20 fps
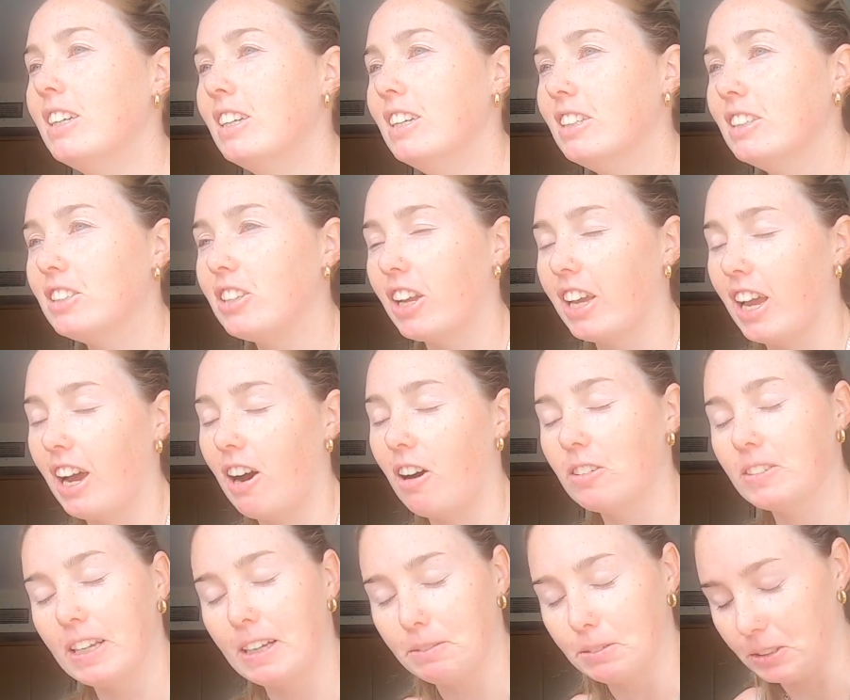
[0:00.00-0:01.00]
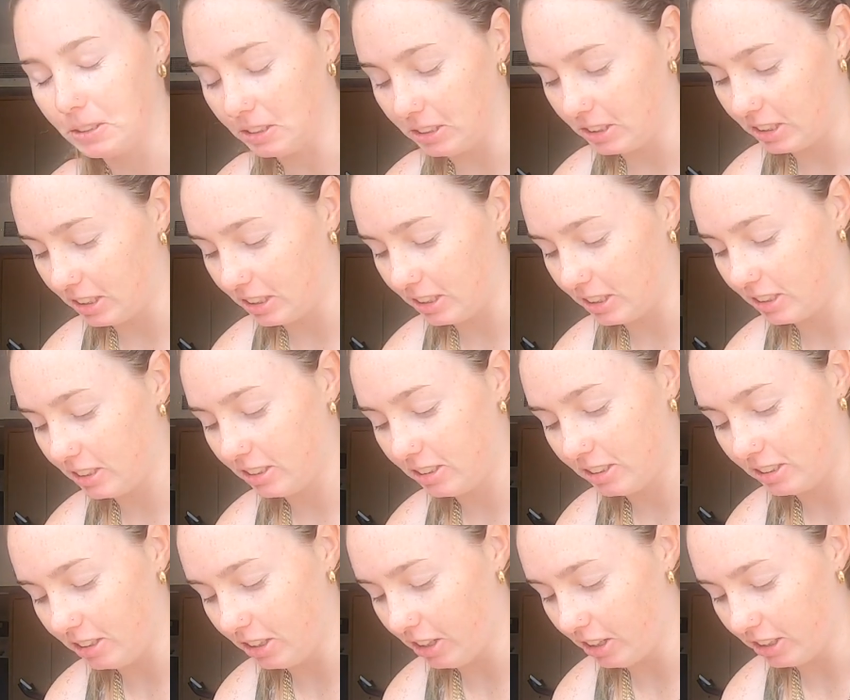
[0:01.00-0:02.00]
So yeah, I was absolutely,
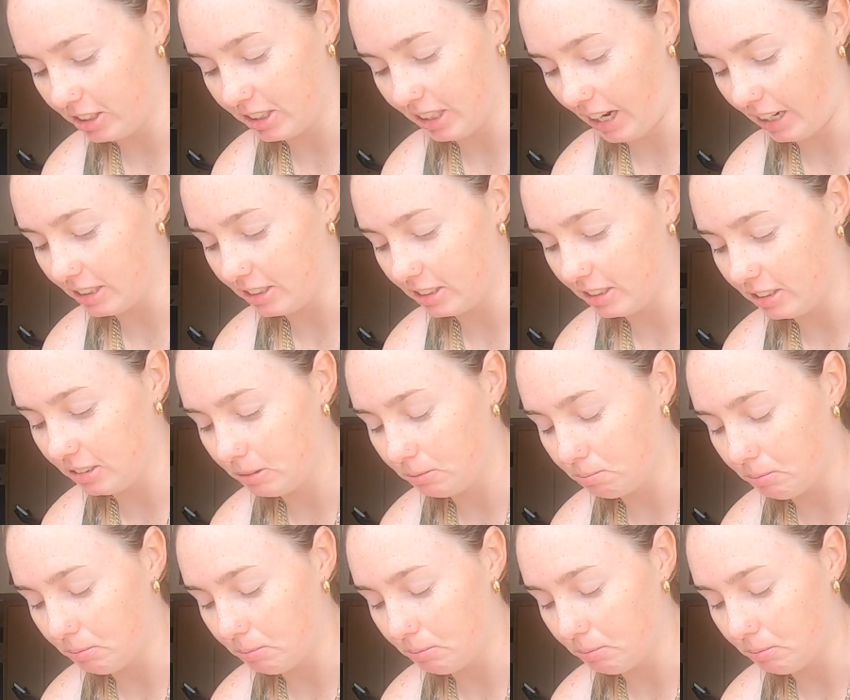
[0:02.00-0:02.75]
you know, shattered.